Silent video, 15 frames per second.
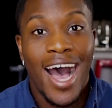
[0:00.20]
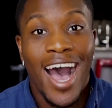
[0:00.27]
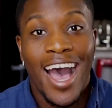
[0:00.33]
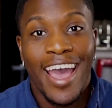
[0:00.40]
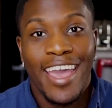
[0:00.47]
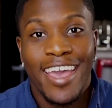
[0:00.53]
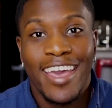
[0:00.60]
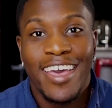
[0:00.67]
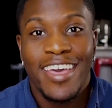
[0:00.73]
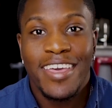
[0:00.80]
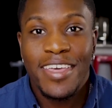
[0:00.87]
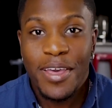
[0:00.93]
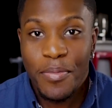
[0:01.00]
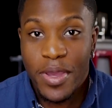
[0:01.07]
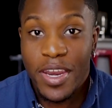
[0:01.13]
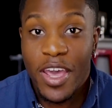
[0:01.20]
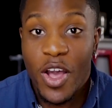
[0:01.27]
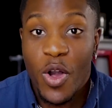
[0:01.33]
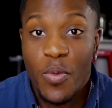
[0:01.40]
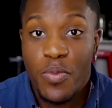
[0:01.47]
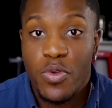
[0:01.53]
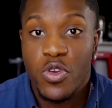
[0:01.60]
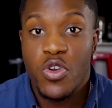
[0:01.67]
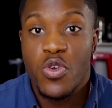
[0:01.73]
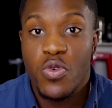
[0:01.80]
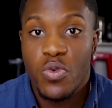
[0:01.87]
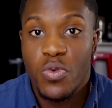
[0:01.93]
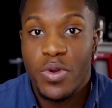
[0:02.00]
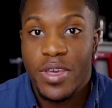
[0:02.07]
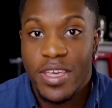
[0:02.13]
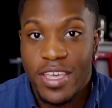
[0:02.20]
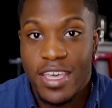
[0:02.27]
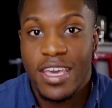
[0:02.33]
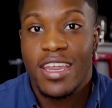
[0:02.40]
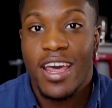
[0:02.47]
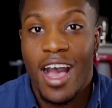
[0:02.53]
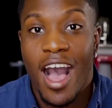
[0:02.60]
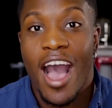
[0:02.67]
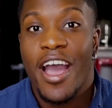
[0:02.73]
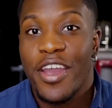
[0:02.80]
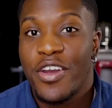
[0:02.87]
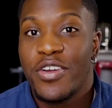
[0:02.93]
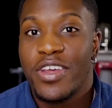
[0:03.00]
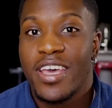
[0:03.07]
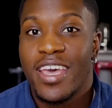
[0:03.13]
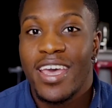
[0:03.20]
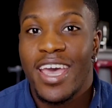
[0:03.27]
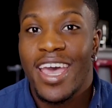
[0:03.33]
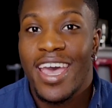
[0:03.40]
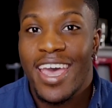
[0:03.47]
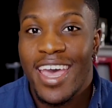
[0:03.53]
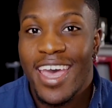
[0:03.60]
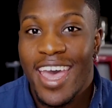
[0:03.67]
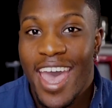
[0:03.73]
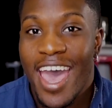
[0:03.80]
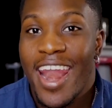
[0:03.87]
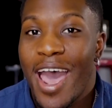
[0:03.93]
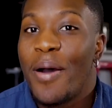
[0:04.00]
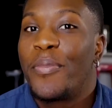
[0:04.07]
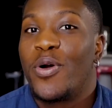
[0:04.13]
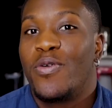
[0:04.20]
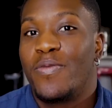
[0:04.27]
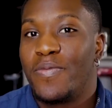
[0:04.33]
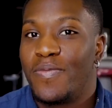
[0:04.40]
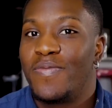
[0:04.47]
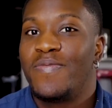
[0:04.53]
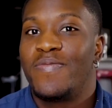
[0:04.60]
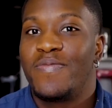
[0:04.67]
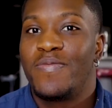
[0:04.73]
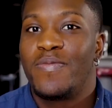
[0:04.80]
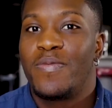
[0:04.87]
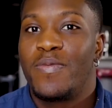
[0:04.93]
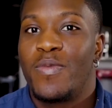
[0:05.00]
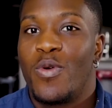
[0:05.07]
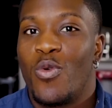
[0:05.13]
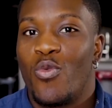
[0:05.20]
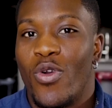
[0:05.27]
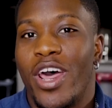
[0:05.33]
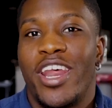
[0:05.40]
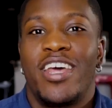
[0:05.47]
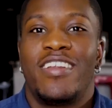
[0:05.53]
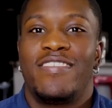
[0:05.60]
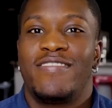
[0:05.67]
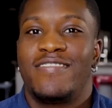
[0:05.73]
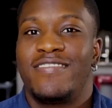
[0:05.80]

I am gonna help you get hired at Apple. Run it.